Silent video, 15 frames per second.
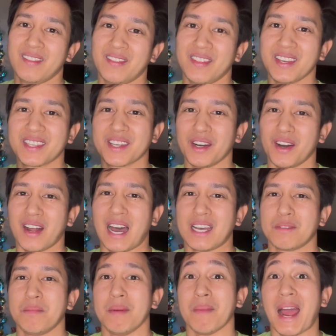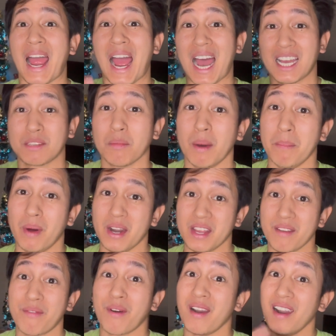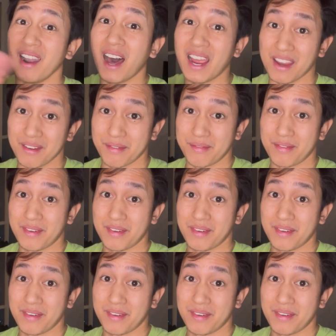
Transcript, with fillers: This girl has been my asthma buddy for life,